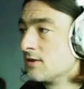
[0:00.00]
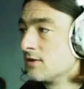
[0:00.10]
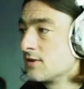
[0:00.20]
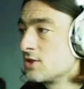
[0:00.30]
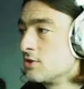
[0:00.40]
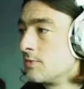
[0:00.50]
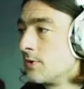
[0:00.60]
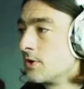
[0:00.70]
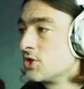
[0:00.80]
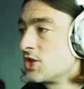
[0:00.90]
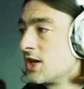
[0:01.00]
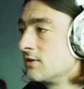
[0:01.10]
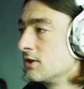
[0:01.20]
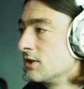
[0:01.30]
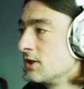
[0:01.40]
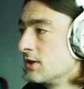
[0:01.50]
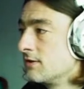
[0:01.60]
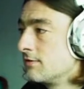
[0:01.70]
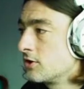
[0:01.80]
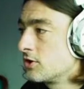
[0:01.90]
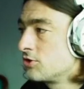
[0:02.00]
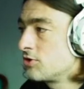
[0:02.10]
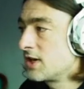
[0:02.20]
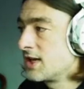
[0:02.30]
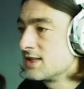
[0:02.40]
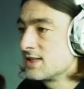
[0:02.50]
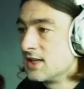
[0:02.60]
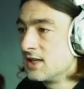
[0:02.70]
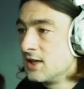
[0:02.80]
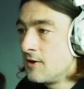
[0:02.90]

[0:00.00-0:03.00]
Super Punch Out. Vodka Drunkensky.